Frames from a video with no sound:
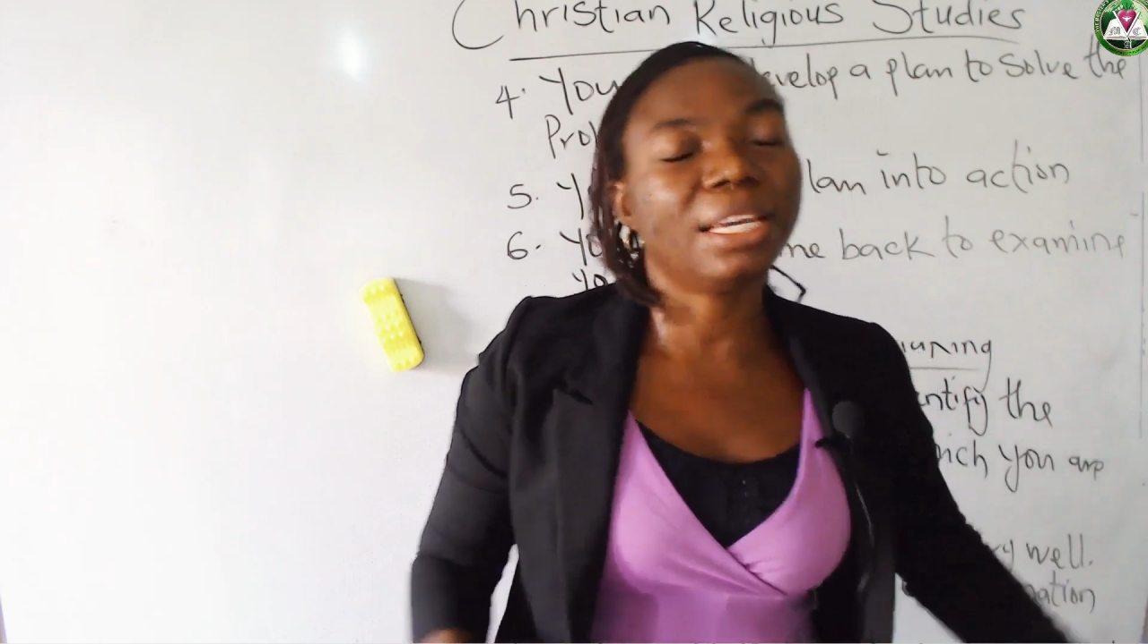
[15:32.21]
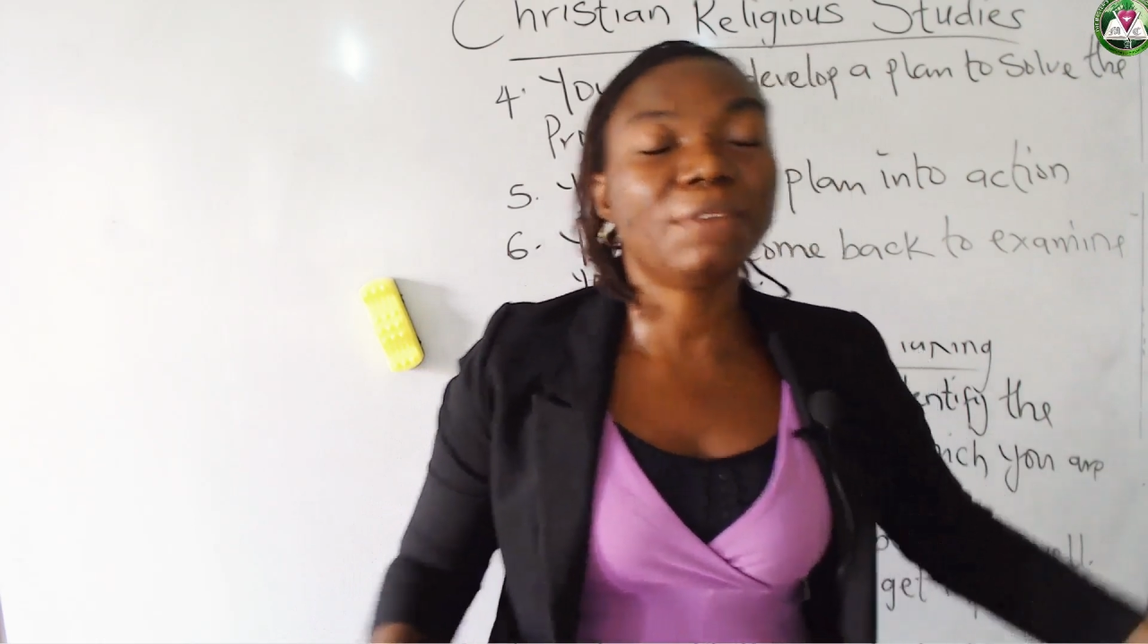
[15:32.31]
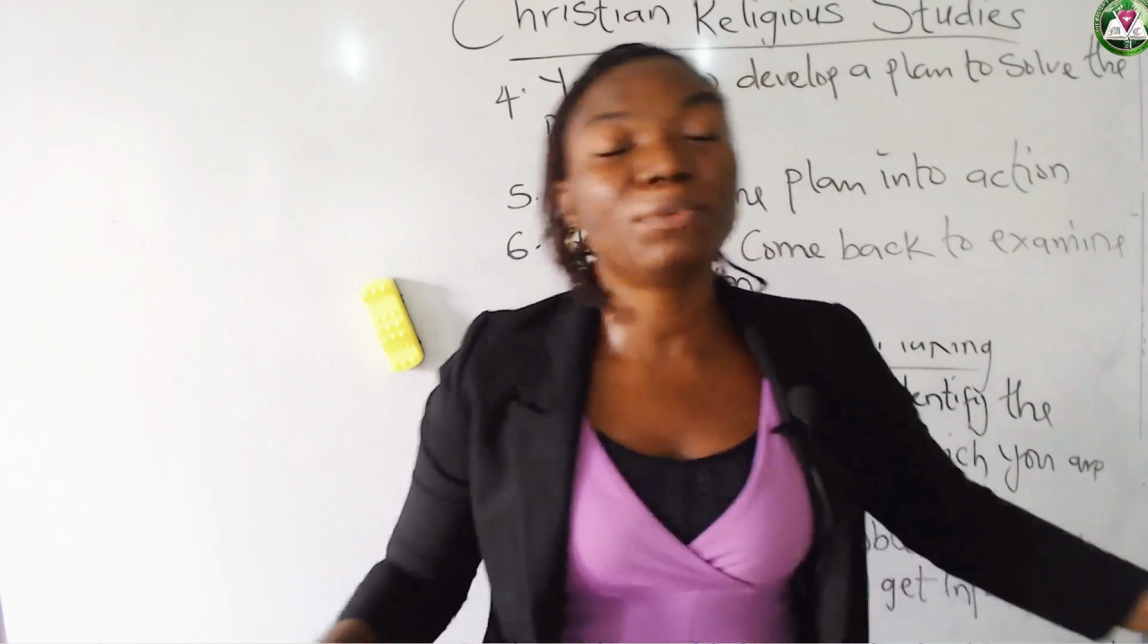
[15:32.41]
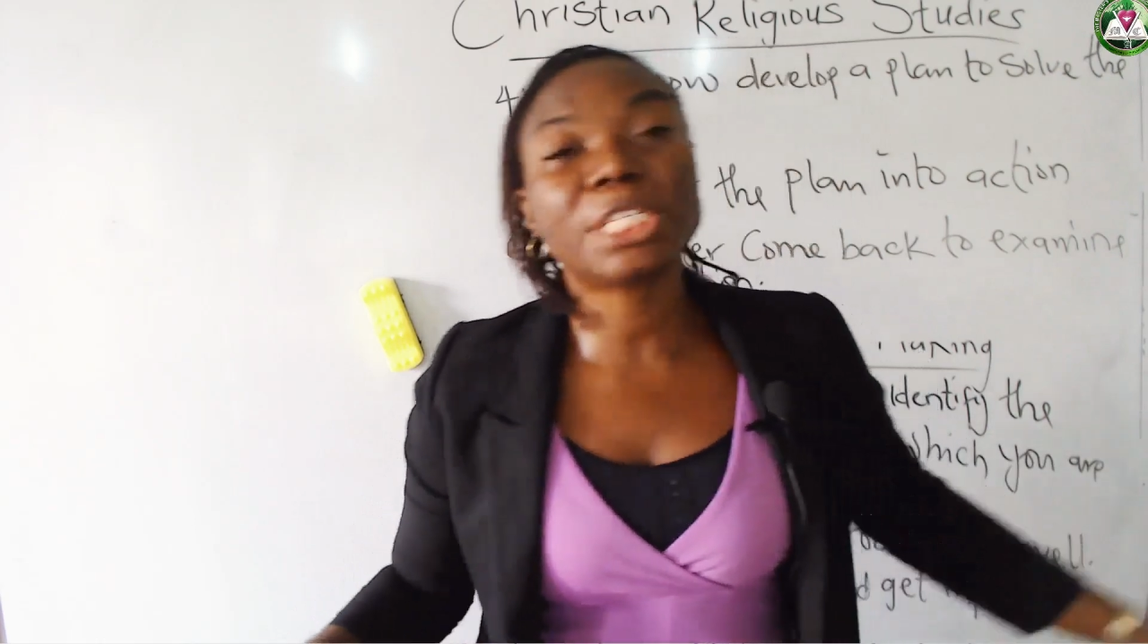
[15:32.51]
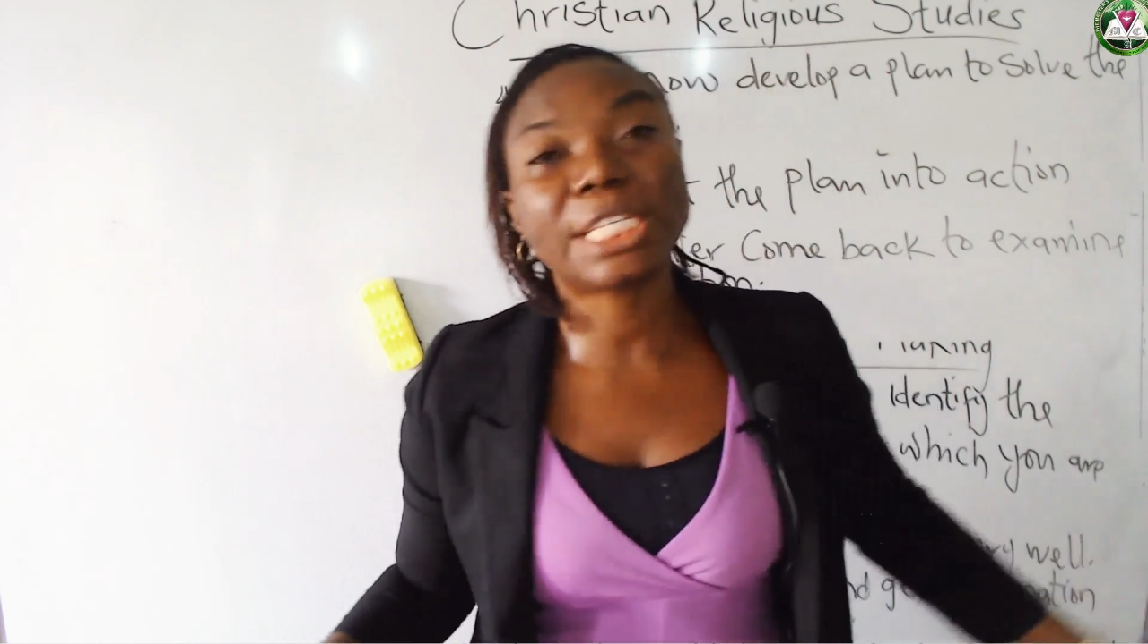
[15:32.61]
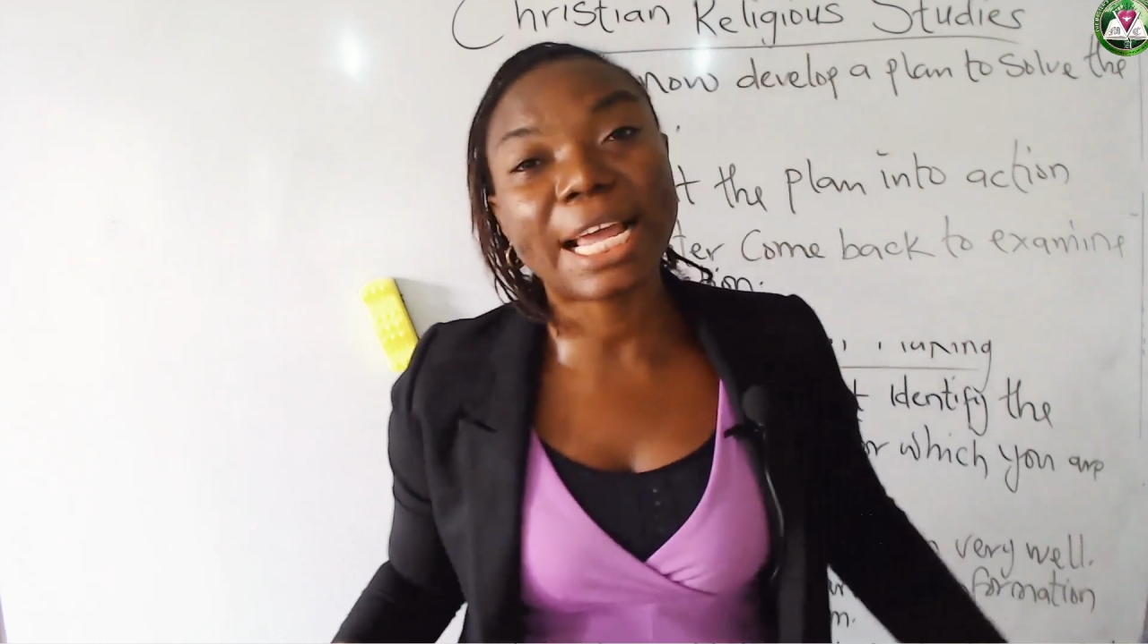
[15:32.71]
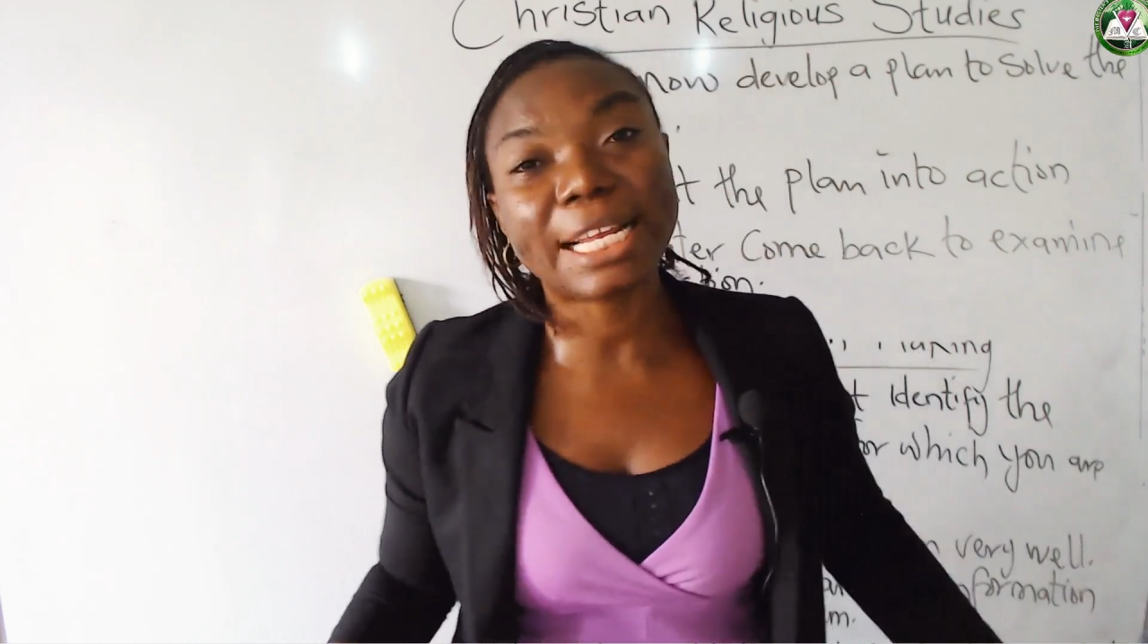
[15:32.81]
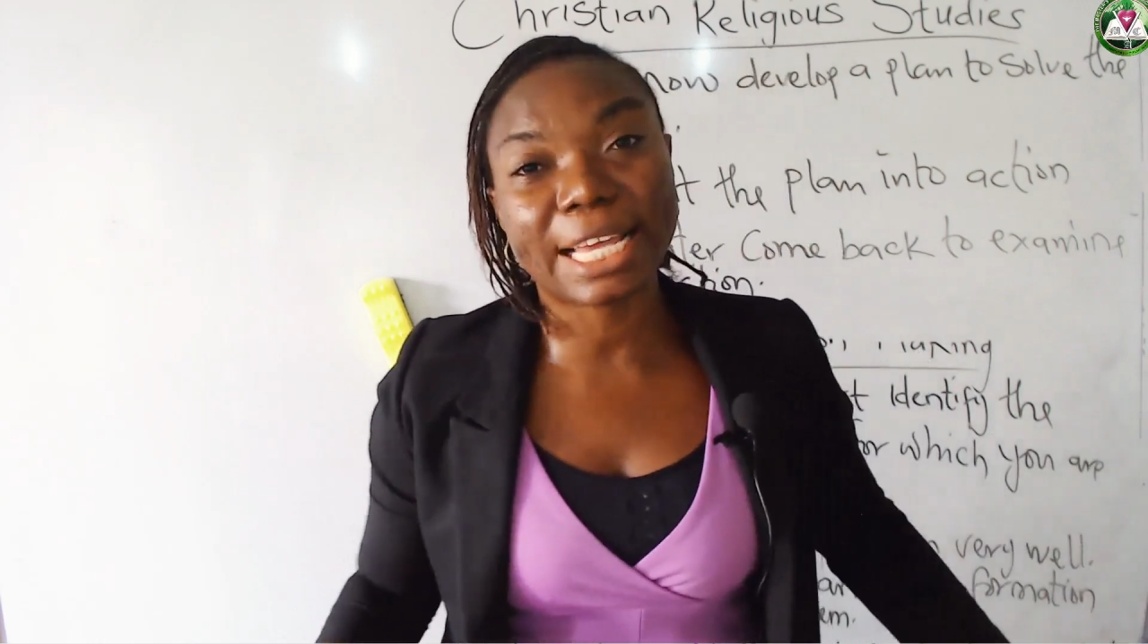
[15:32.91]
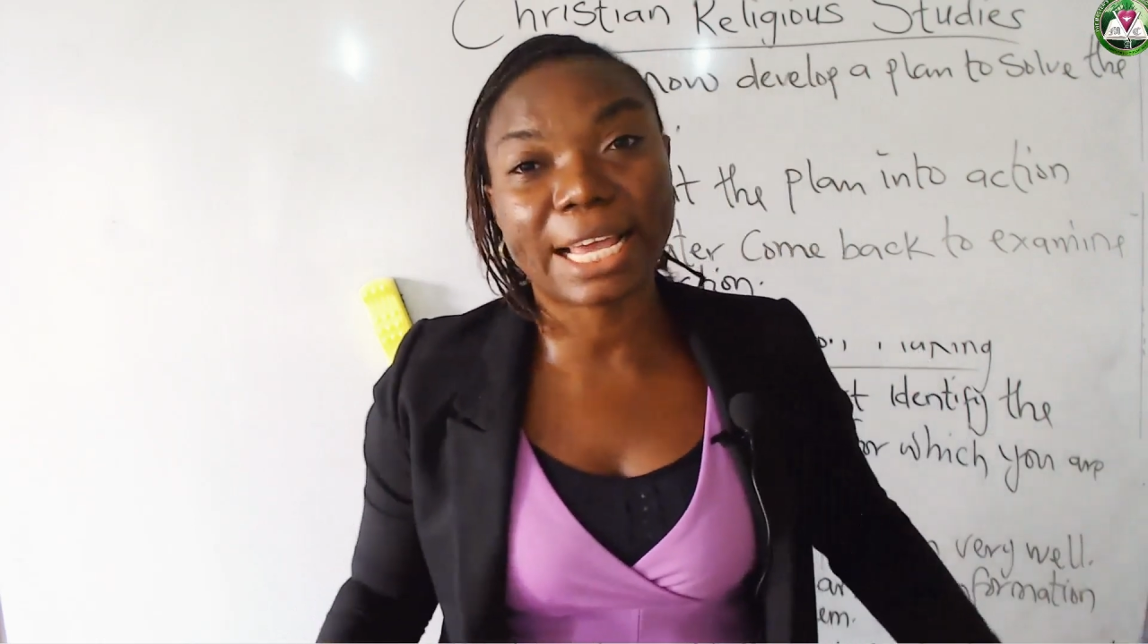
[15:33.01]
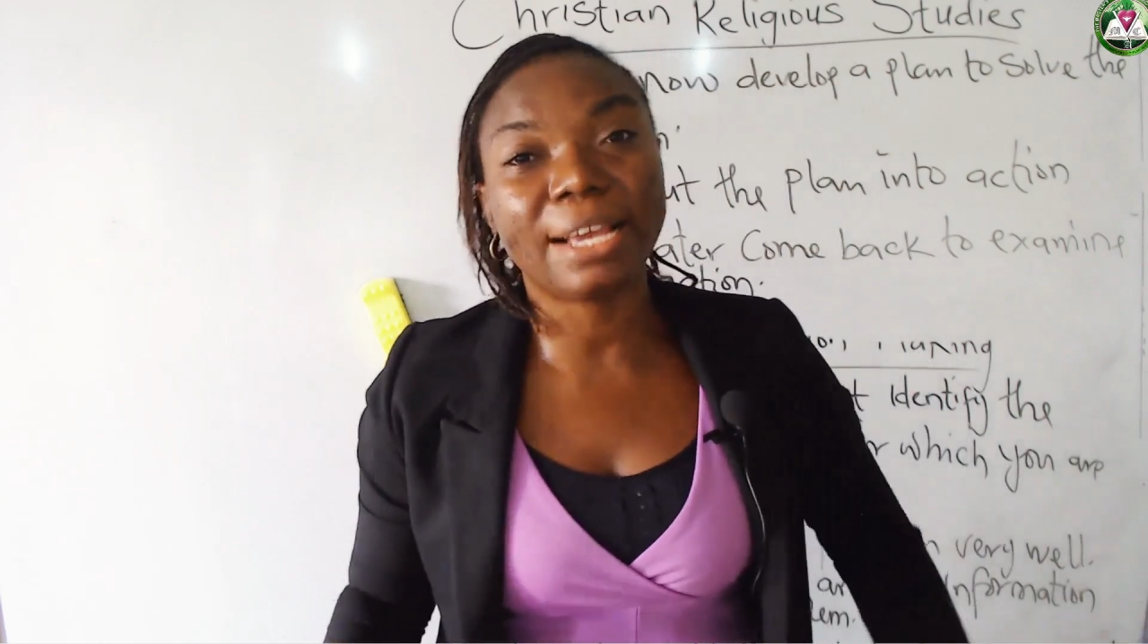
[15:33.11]
If we
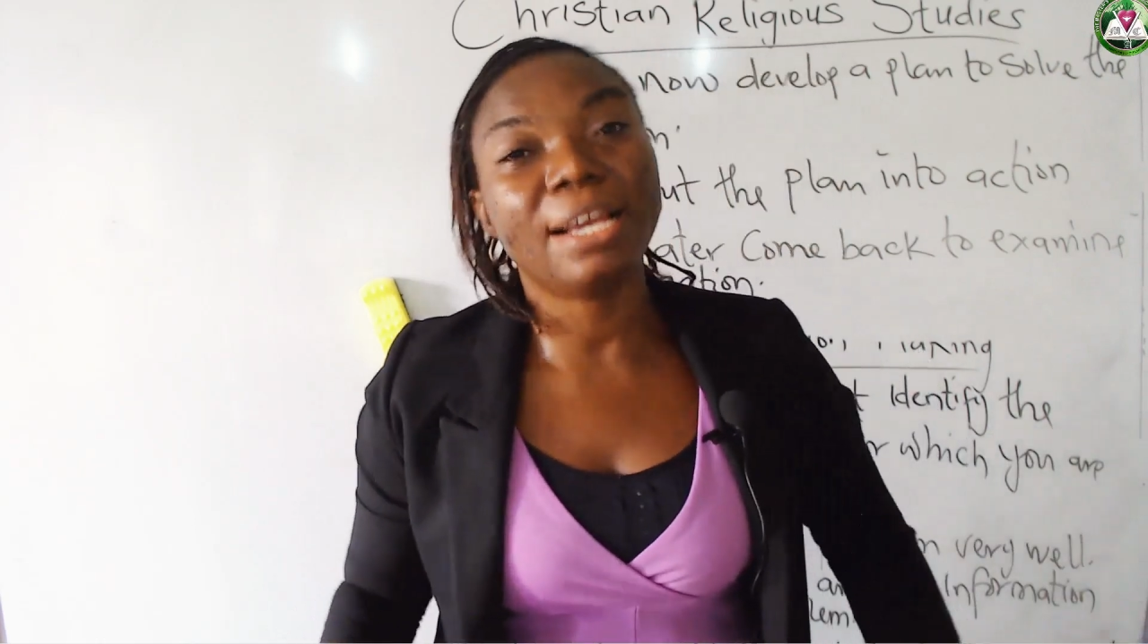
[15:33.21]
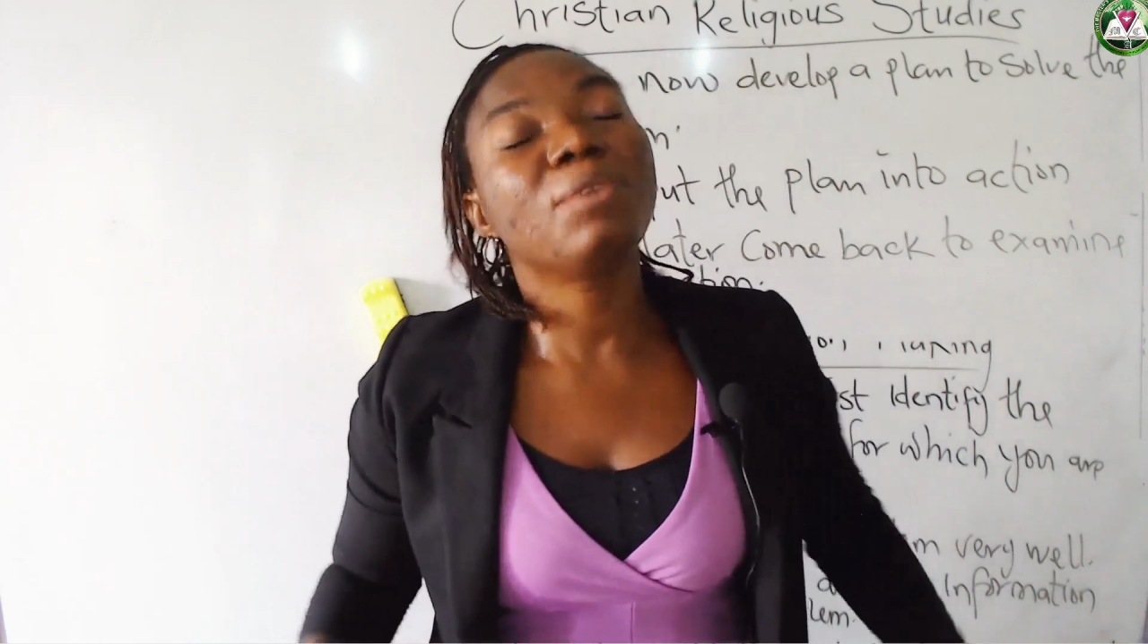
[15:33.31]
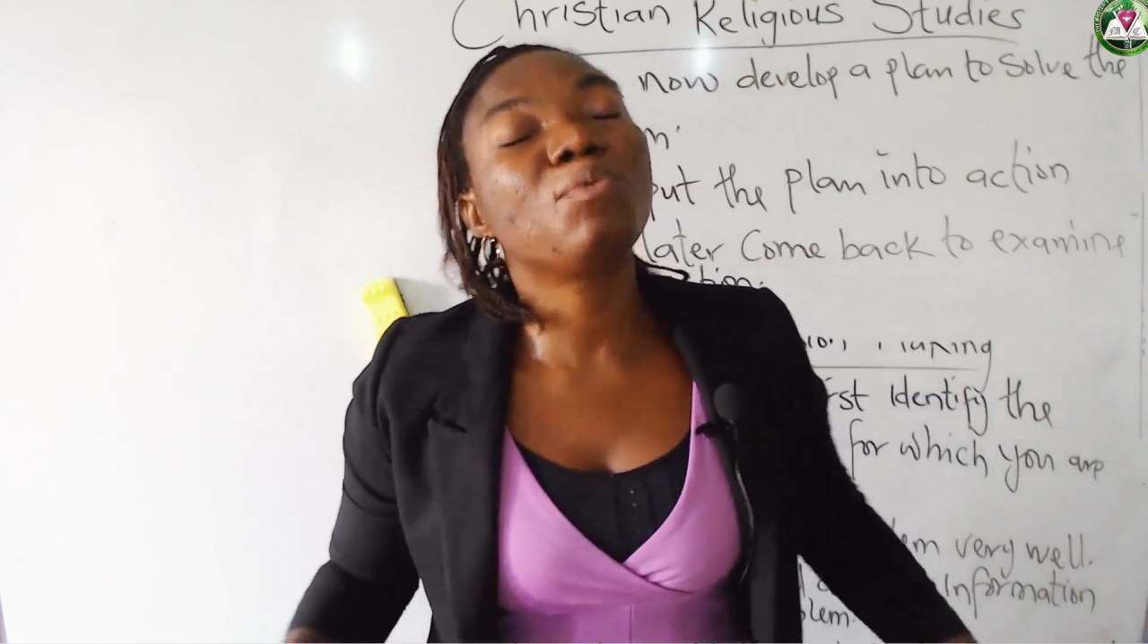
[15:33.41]
stay there,